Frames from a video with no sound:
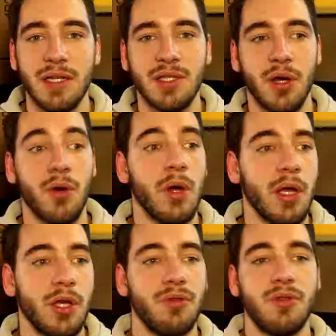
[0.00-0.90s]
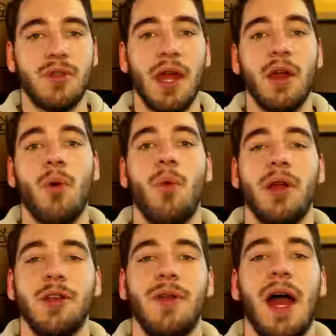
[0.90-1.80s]
So they don't
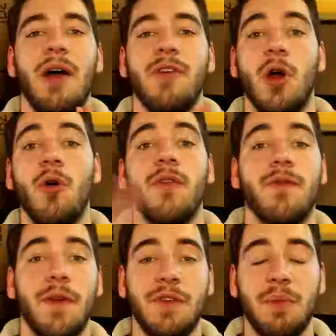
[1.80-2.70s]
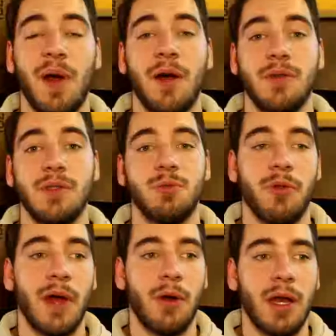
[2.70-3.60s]
want you to have it over 50 pounds
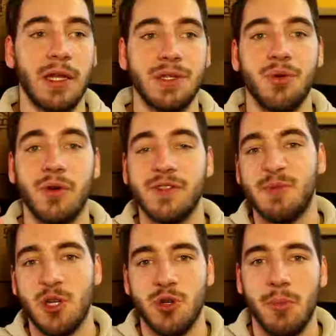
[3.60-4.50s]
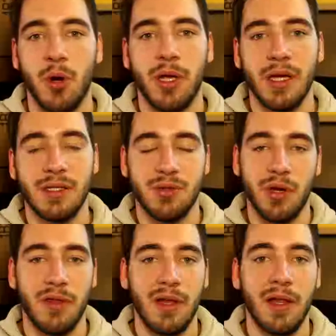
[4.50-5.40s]
without any sort of special markings or
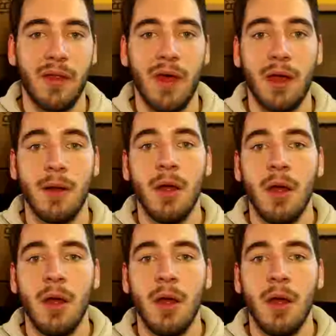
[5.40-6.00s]
anything like that.